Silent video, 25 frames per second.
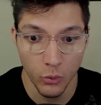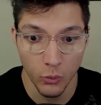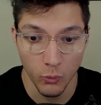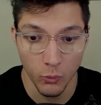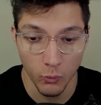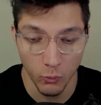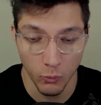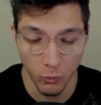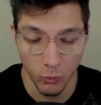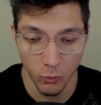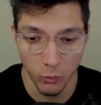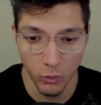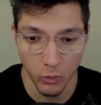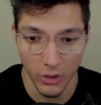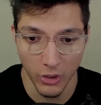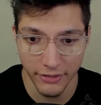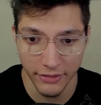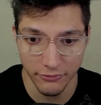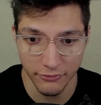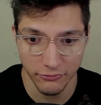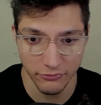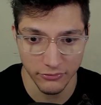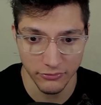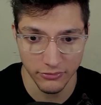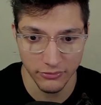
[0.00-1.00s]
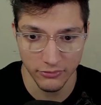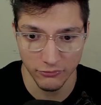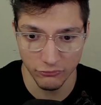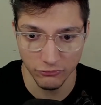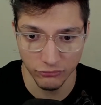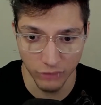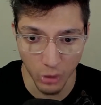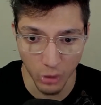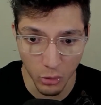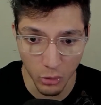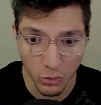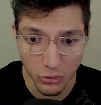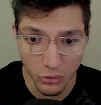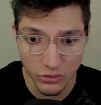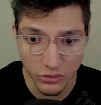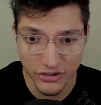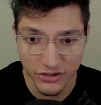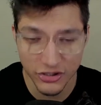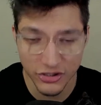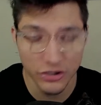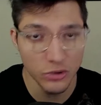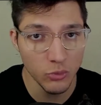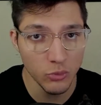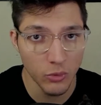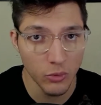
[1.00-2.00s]
what rogues
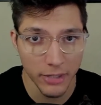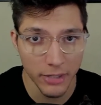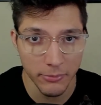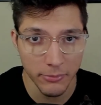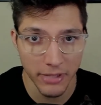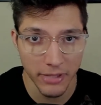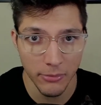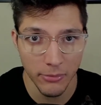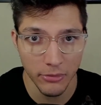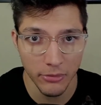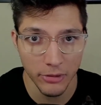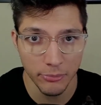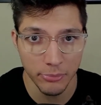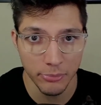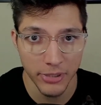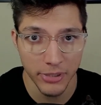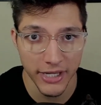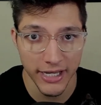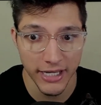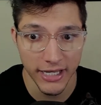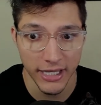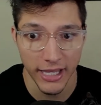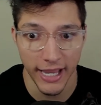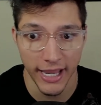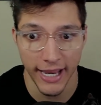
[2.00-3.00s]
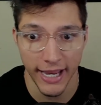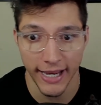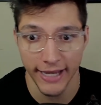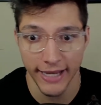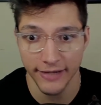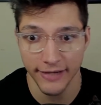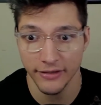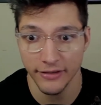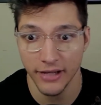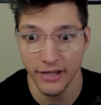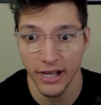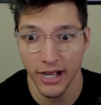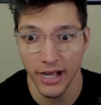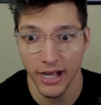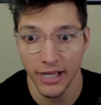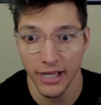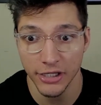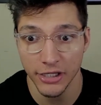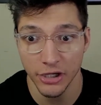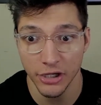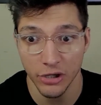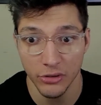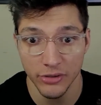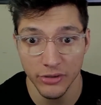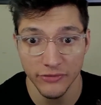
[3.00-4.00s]
you want to be able to pick, and
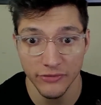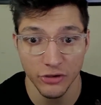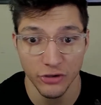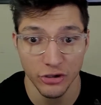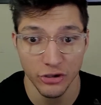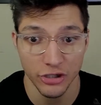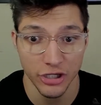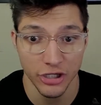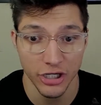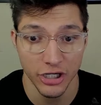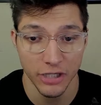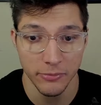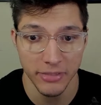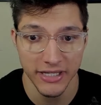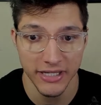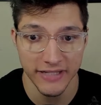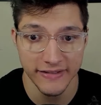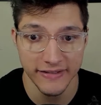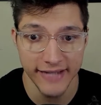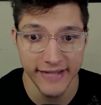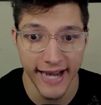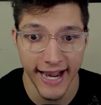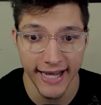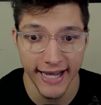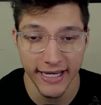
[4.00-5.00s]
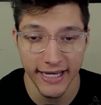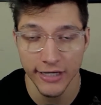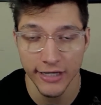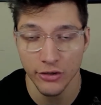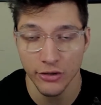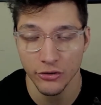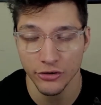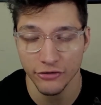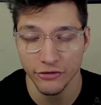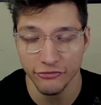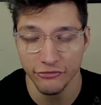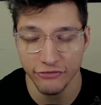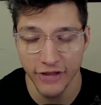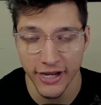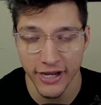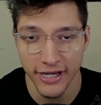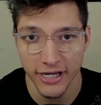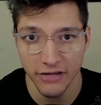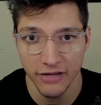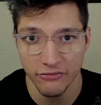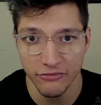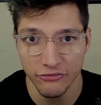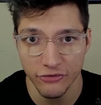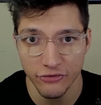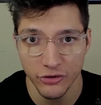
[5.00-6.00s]
if you're going to be attacking or
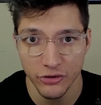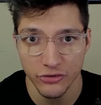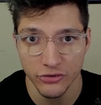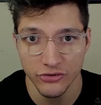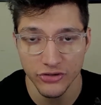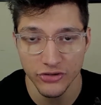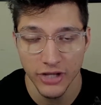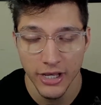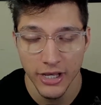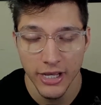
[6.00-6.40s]
defending first,